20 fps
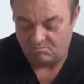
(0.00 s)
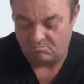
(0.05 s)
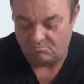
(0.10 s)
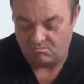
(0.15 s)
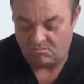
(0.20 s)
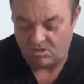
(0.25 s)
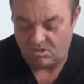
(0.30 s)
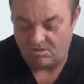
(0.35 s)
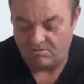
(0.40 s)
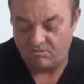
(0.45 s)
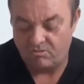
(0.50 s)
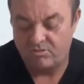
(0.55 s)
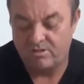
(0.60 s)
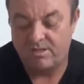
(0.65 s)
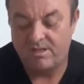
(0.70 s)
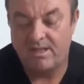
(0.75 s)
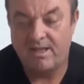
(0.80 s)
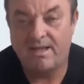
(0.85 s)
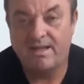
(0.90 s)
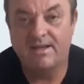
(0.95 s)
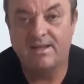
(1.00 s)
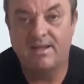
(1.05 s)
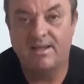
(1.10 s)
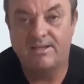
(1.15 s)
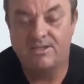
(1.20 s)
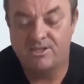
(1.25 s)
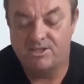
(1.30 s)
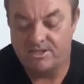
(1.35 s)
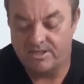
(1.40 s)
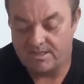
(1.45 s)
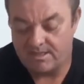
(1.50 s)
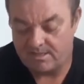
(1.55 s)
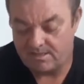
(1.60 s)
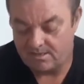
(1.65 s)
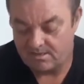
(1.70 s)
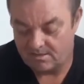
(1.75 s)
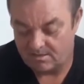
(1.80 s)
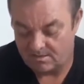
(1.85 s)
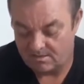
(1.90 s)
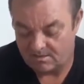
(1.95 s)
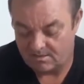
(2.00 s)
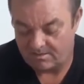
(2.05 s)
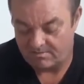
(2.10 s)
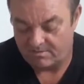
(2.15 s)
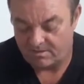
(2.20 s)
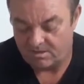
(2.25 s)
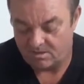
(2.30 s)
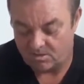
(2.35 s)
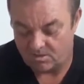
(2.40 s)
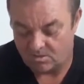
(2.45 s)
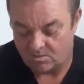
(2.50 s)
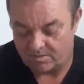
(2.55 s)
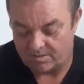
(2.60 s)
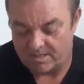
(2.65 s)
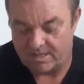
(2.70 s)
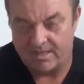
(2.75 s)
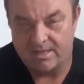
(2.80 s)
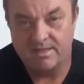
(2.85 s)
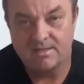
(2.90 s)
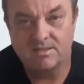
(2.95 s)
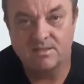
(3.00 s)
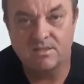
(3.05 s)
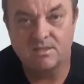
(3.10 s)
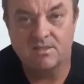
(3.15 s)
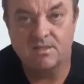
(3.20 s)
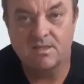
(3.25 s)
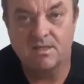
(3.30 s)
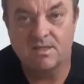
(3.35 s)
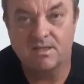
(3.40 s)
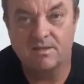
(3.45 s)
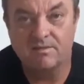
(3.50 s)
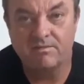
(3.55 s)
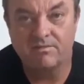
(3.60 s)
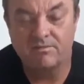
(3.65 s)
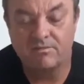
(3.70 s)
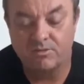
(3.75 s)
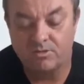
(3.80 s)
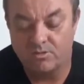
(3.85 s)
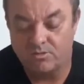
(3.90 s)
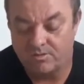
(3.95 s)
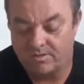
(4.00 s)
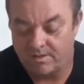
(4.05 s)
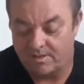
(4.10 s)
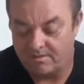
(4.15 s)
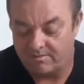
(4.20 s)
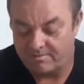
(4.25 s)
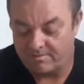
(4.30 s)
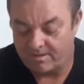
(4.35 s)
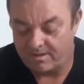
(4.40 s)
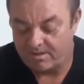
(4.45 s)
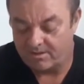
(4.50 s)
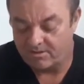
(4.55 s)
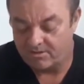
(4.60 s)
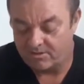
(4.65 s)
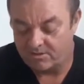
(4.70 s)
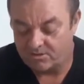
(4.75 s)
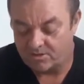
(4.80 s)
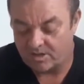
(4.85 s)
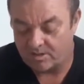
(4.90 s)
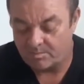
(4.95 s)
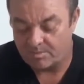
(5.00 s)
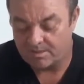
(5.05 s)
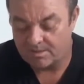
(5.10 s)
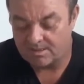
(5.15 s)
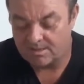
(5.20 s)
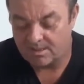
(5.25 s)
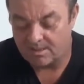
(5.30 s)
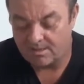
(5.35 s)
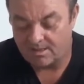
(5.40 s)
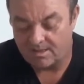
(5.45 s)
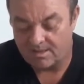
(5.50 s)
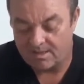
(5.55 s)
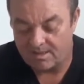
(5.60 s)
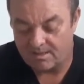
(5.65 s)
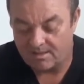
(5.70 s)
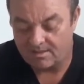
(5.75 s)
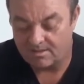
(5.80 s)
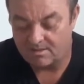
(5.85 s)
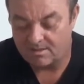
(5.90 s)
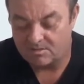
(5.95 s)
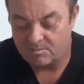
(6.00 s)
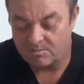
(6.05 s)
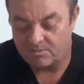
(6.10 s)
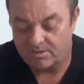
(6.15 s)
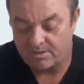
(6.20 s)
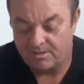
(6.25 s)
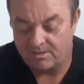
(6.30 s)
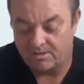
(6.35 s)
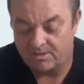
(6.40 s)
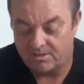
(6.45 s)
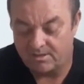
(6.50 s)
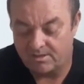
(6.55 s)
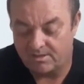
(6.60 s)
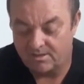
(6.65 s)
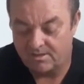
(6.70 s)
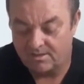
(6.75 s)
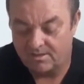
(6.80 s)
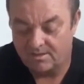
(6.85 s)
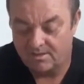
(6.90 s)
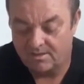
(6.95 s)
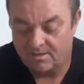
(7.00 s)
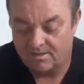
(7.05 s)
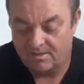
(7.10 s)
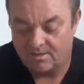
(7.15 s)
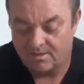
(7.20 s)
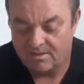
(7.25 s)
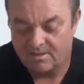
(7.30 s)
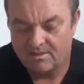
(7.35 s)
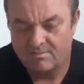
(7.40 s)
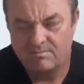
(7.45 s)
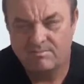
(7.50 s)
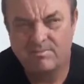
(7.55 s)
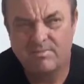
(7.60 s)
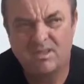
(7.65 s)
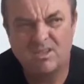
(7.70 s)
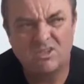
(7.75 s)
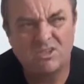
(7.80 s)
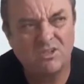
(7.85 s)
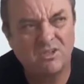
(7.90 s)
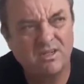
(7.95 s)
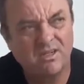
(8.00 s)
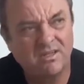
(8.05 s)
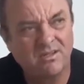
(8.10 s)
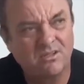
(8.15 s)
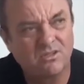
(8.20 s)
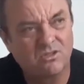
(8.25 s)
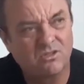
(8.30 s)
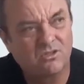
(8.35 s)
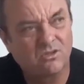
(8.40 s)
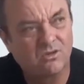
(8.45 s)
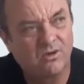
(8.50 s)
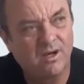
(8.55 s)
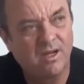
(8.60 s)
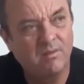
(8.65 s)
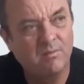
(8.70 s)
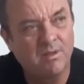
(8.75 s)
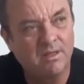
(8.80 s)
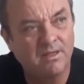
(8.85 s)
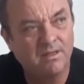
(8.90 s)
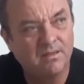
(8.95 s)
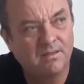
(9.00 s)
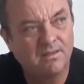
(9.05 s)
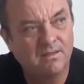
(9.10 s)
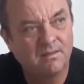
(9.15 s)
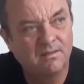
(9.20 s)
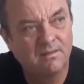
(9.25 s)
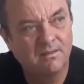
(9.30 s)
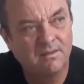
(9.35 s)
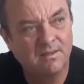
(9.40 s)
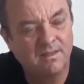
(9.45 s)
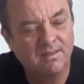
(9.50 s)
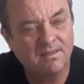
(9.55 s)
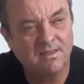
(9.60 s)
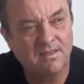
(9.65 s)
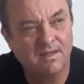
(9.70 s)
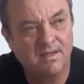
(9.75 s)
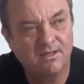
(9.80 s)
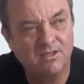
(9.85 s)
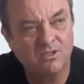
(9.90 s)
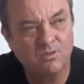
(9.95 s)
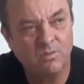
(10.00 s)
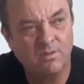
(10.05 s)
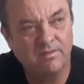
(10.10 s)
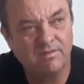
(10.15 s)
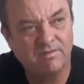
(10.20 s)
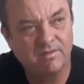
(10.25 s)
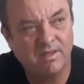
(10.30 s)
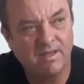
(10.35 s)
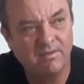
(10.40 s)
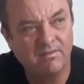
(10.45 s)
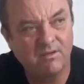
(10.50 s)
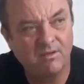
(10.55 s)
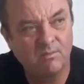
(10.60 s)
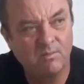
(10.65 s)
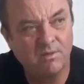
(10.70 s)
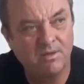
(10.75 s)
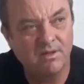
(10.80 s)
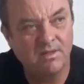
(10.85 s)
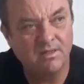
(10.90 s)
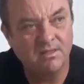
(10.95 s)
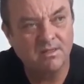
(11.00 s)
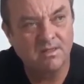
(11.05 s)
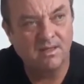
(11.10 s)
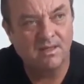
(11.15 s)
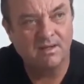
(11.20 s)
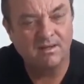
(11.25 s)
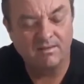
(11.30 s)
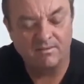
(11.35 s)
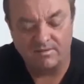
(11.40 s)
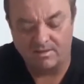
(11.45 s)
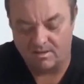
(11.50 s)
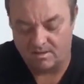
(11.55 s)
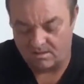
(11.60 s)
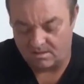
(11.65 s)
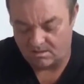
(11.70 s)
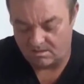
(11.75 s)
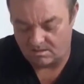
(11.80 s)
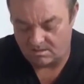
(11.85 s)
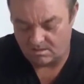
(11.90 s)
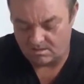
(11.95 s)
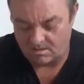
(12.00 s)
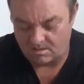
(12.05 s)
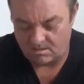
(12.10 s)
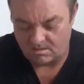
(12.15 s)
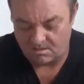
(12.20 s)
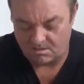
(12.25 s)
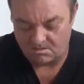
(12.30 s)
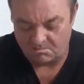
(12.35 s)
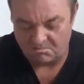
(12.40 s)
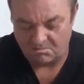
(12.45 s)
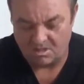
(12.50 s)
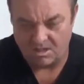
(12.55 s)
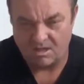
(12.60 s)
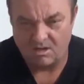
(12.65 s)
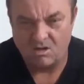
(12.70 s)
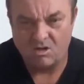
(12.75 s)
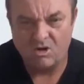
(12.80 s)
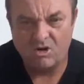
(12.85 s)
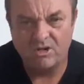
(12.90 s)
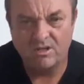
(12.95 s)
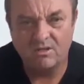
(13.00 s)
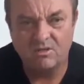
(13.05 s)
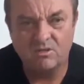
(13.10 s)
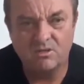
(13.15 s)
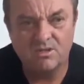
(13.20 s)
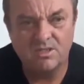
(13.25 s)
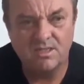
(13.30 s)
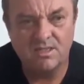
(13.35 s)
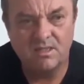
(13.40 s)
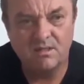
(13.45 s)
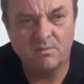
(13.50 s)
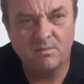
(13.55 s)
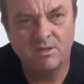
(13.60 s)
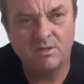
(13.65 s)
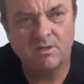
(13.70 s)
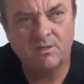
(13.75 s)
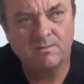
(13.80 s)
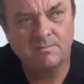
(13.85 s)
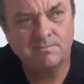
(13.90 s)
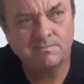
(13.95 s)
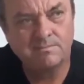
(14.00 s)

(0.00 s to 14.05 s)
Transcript: Never really had lychee. If you don't know what that is, it's a fruit that you find here in the tropics. I like it, it's pretty good. I'm not sure how to describe it. It has a nice sweet flavor, but it's kind of got a hard little seed in the middle.